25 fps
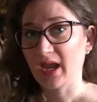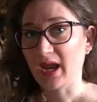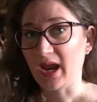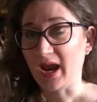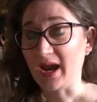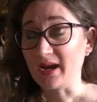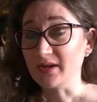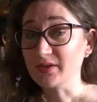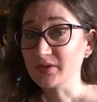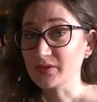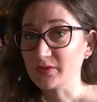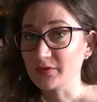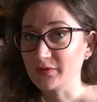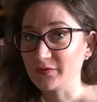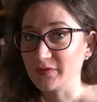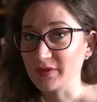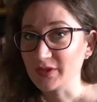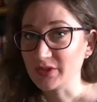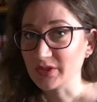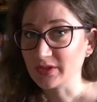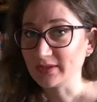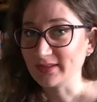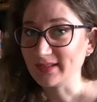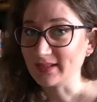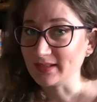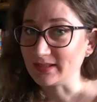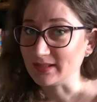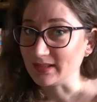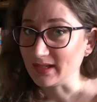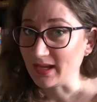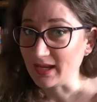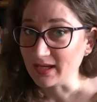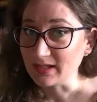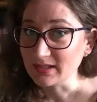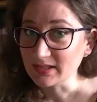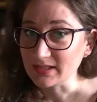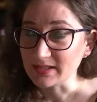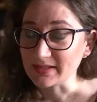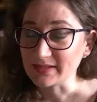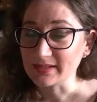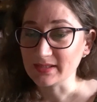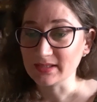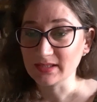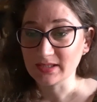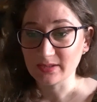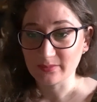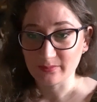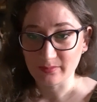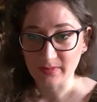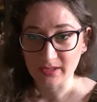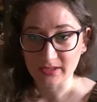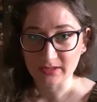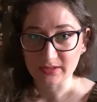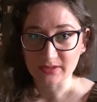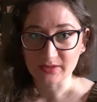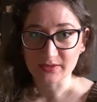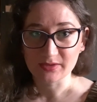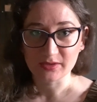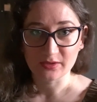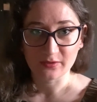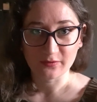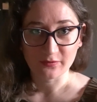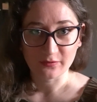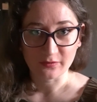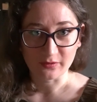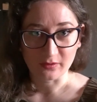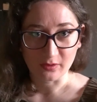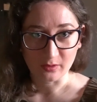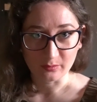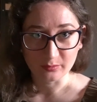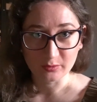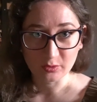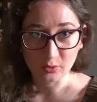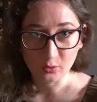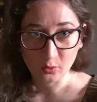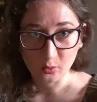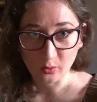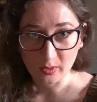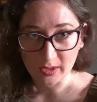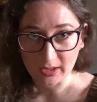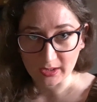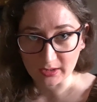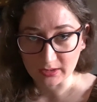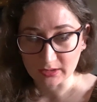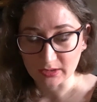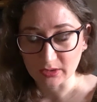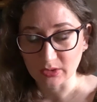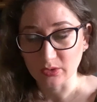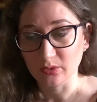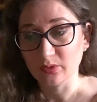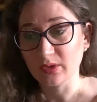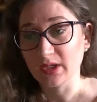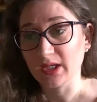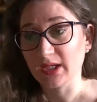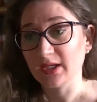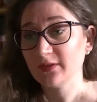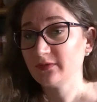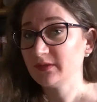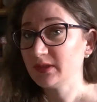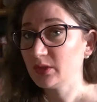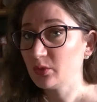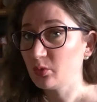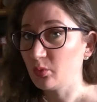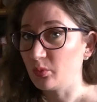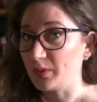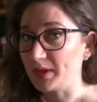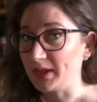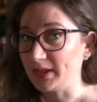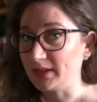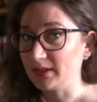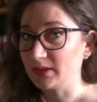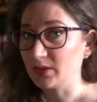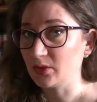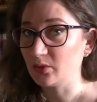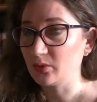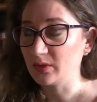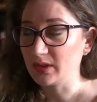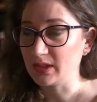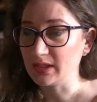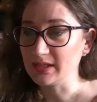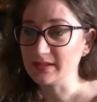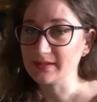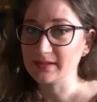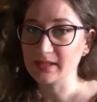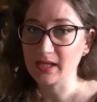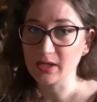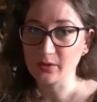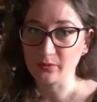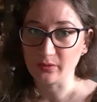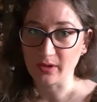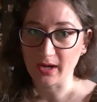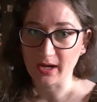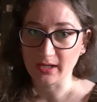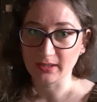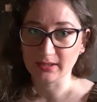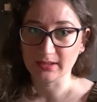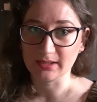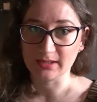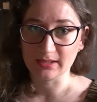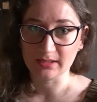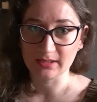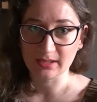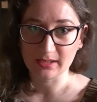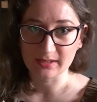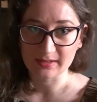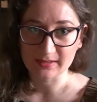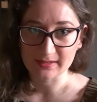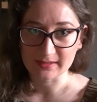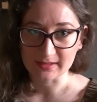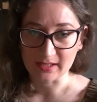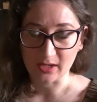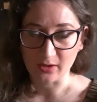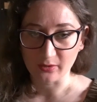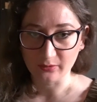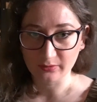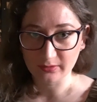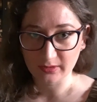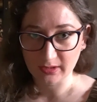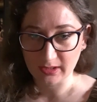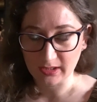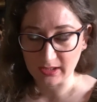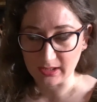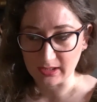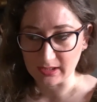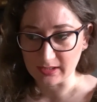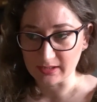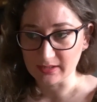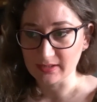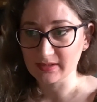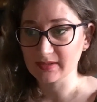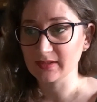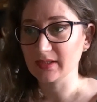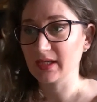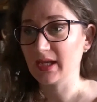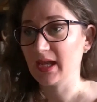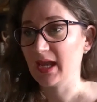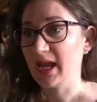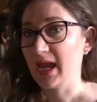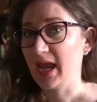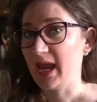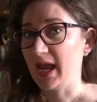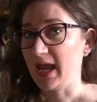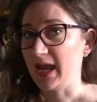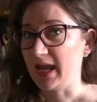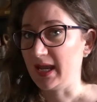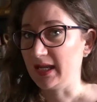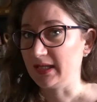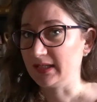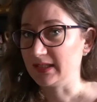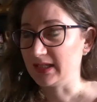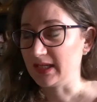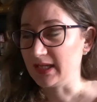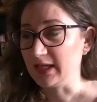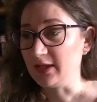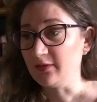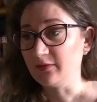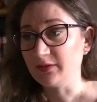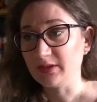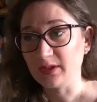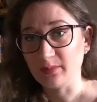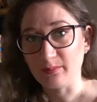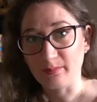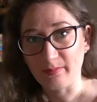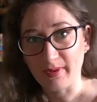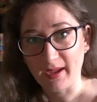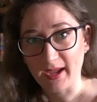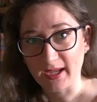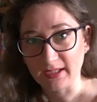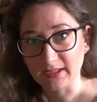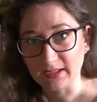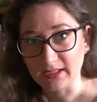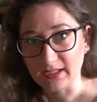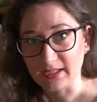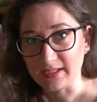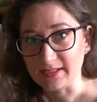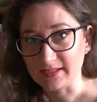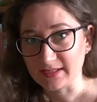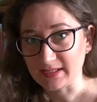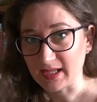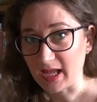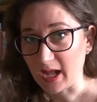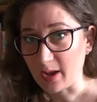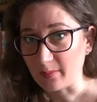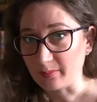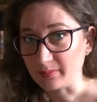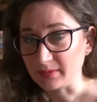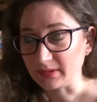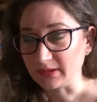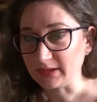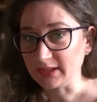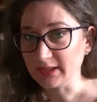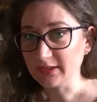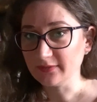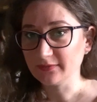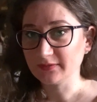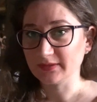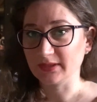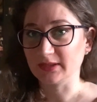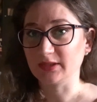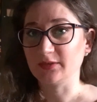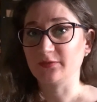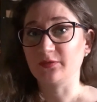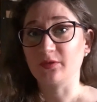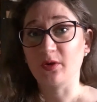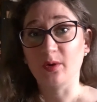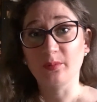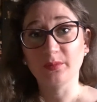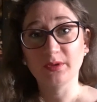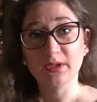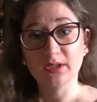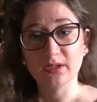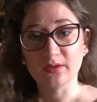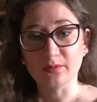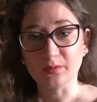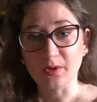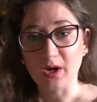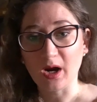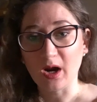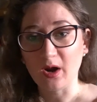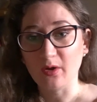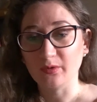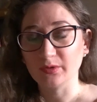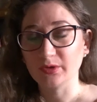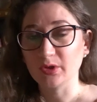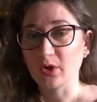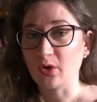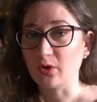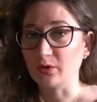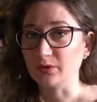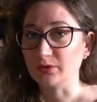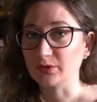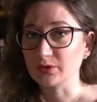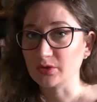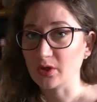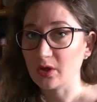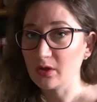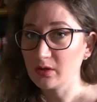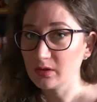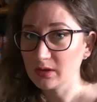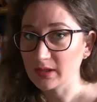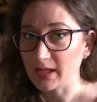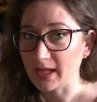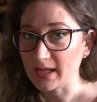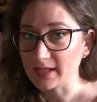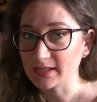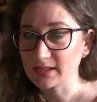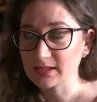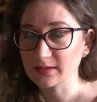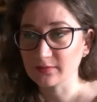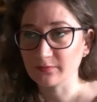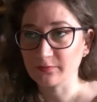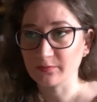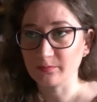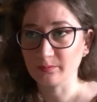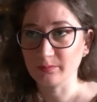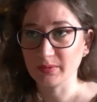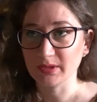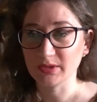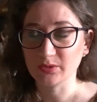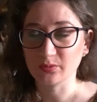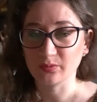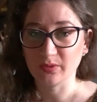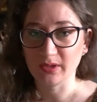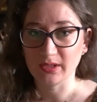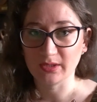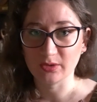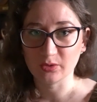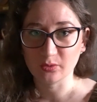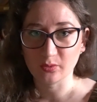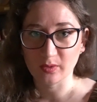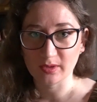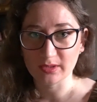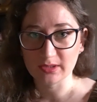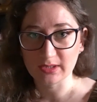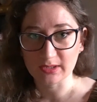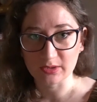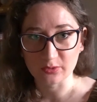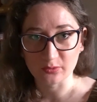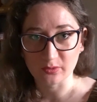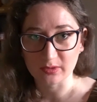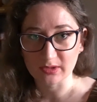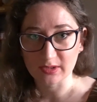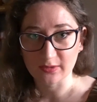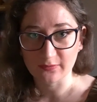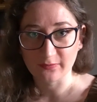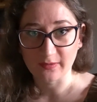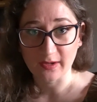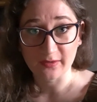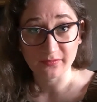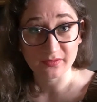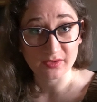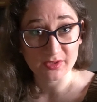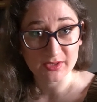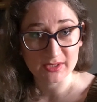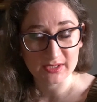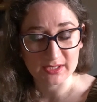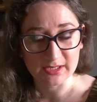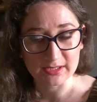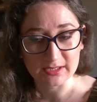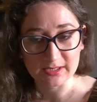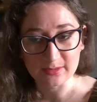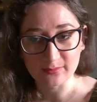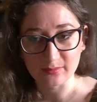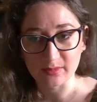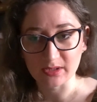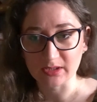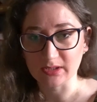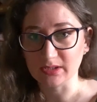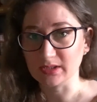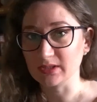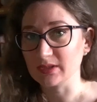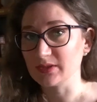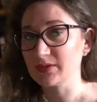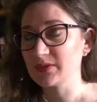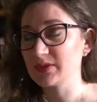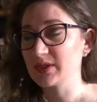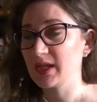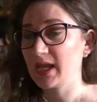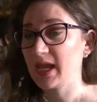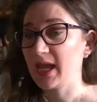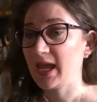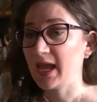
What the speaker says: are sufficient 90 centimeters from the window if the window is directing southeast, and if the bed is uplifted from the ground on tall legs between 20 and 25 centimeters.